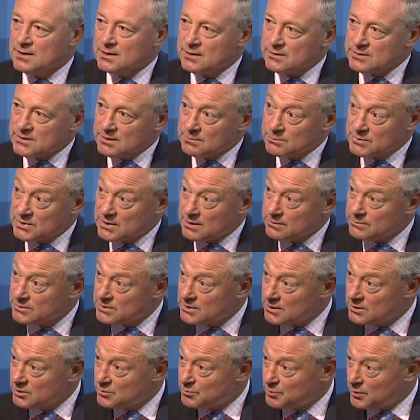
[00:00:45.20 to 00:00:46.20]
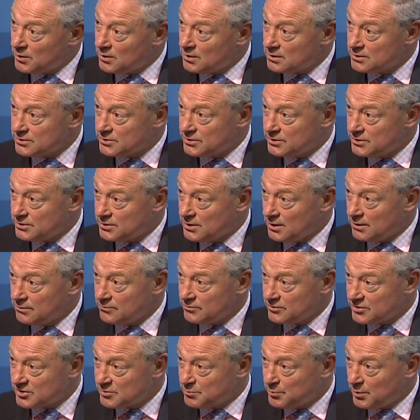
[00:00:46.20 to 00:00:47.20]
Now, sometimes those policies
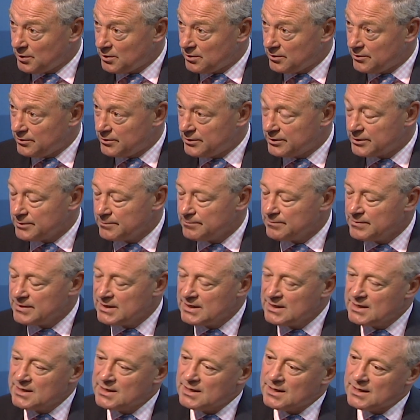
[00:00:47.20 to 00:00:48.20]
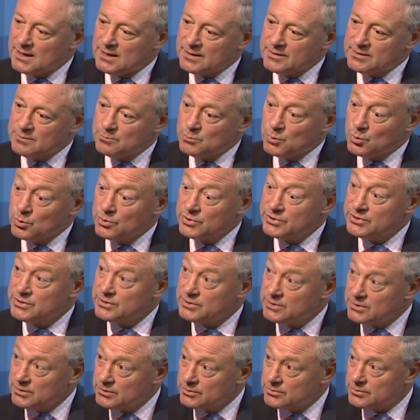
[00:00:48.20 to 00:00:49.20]
don't respond, and the
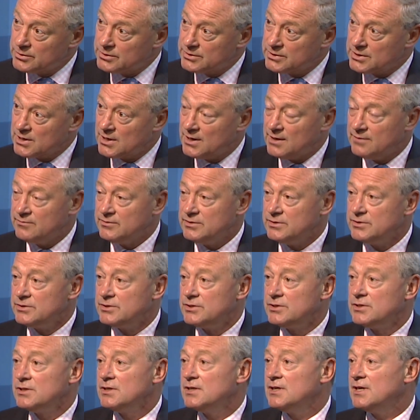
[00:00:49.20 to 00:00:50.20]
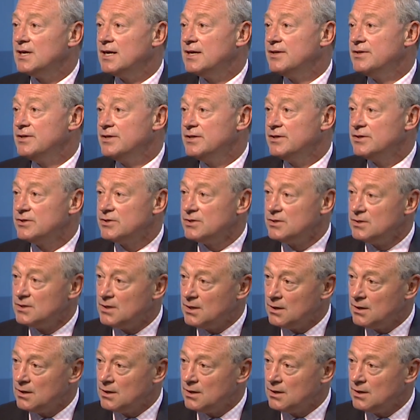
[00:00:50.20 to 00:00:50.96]
mortgagee's interest covers and the innocent